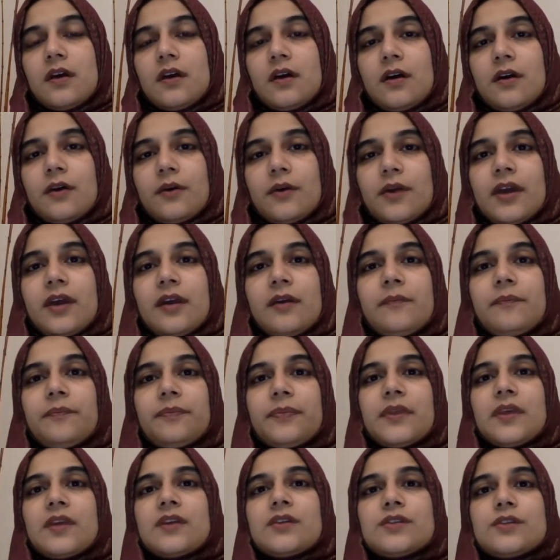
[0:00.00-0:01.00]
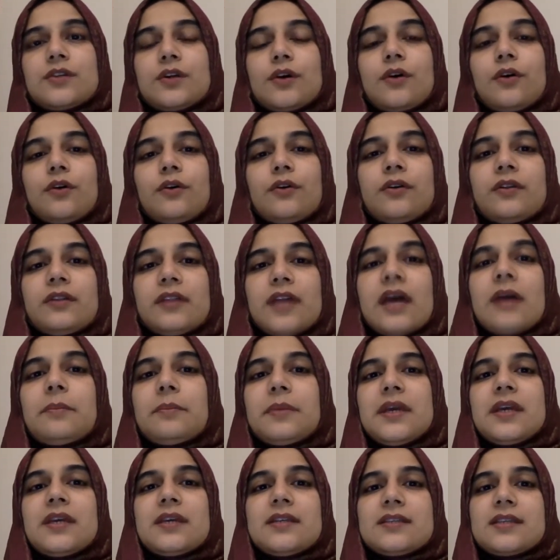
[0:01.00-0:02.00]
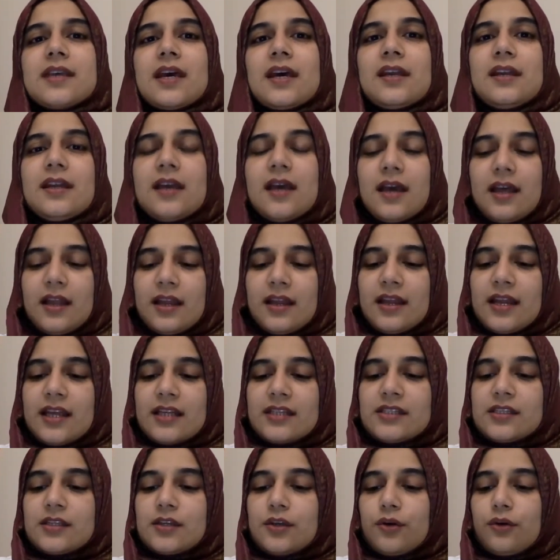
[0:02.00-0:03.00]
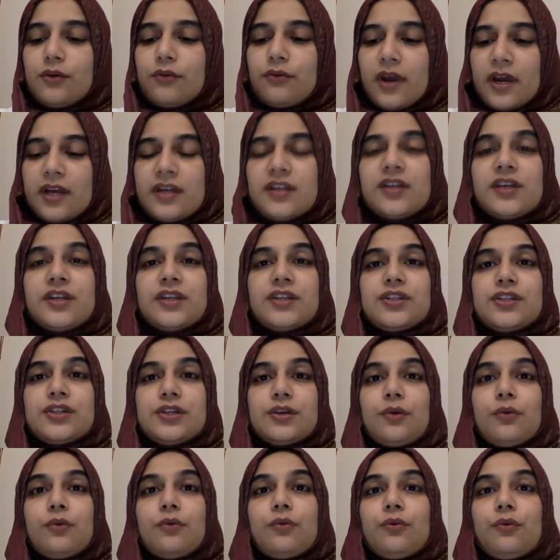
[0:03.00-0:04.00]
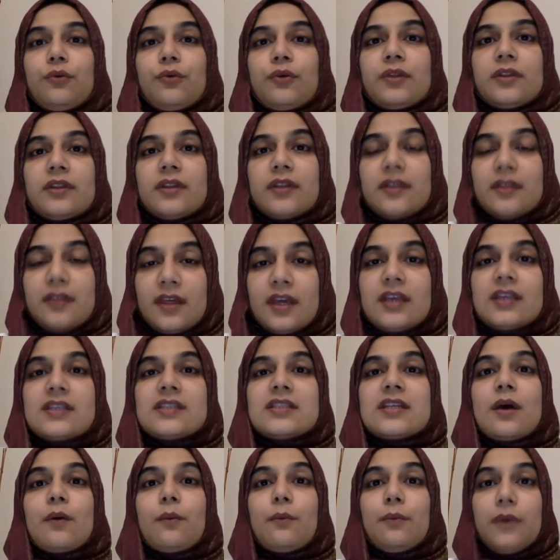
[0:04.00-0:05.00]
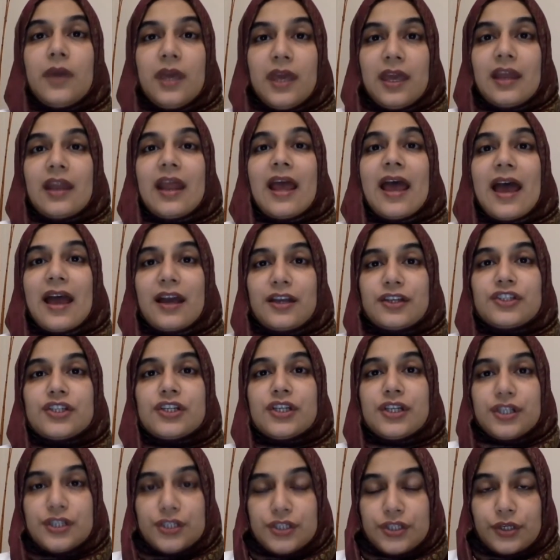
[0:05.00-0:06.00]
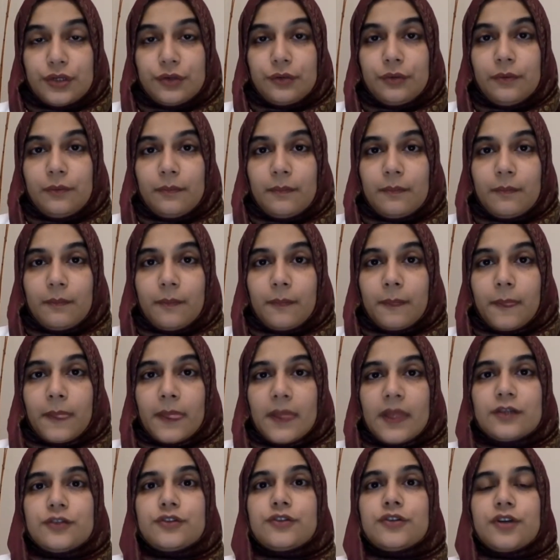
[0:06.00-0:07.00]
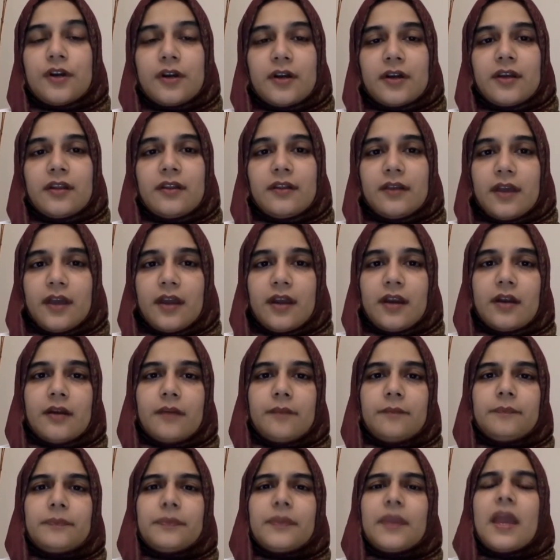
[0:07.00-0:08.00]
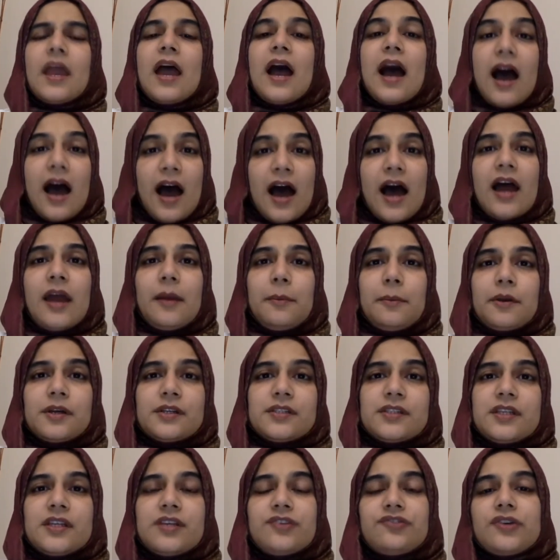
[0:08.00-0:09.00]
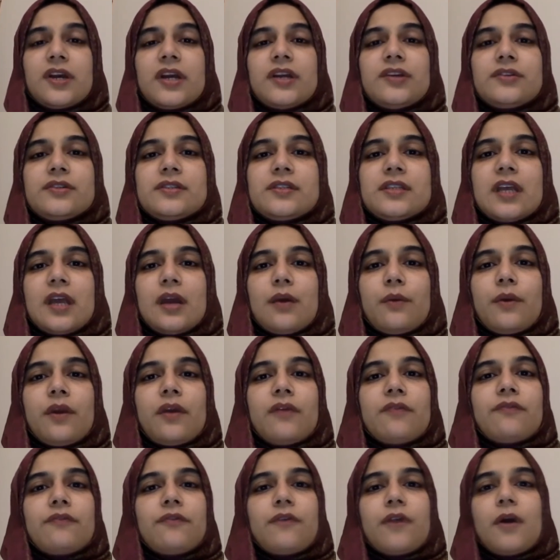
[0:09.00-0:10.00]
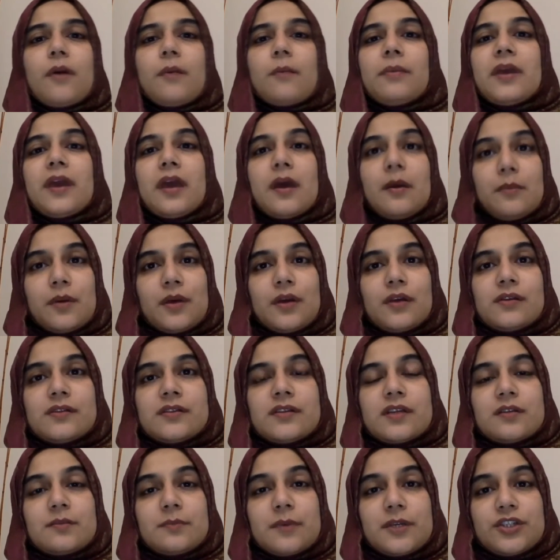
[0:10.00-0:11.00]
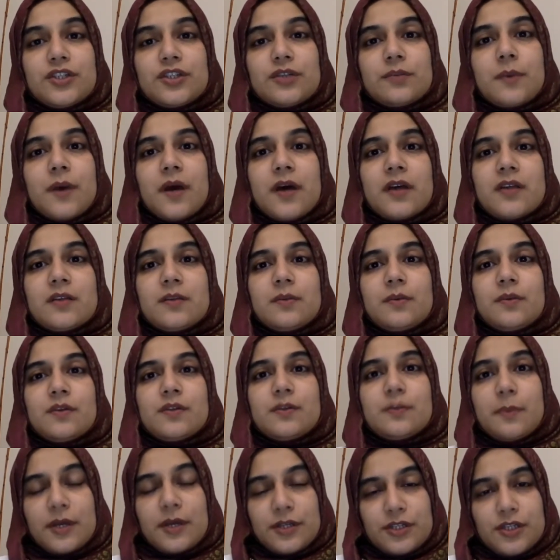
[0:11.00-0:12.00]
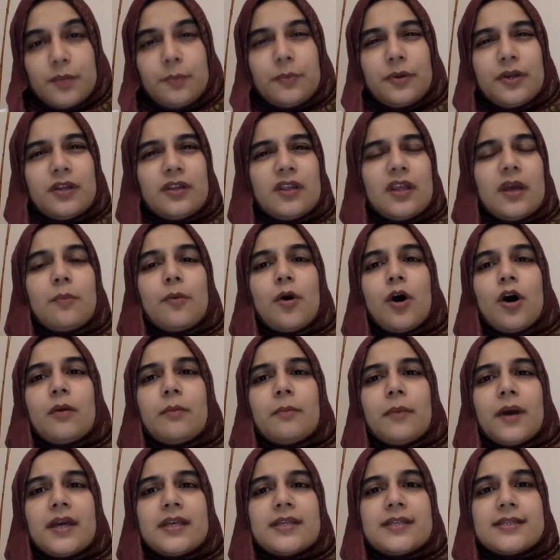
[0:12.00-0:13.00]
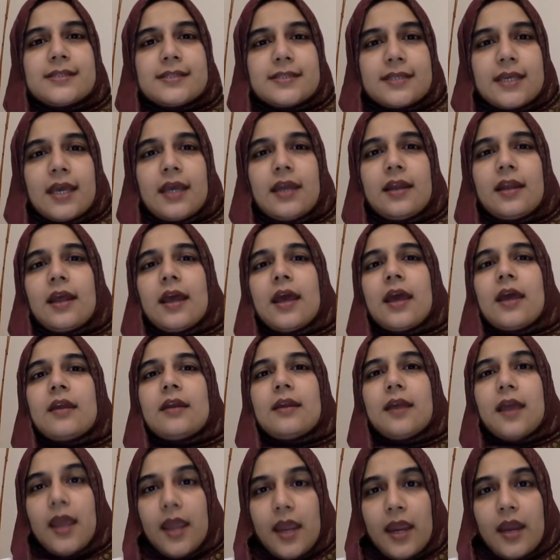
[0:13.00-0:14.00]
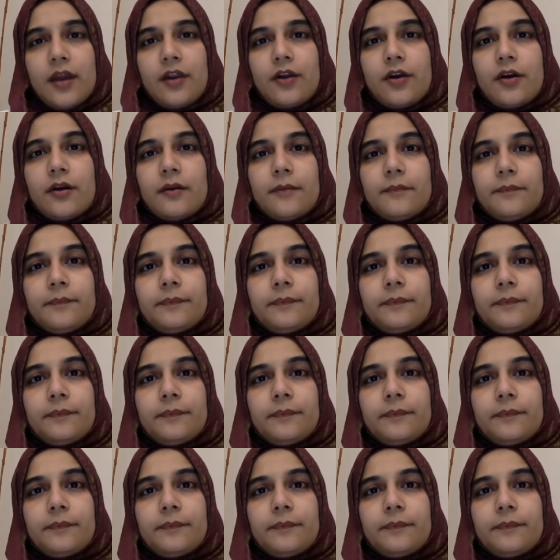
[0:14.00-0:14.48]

Okay, so that being said, let's go right into the things that we can actually do to darken the hair. I personally try to stay away from chemicals as much as possible, especially putting them on my skin and hair.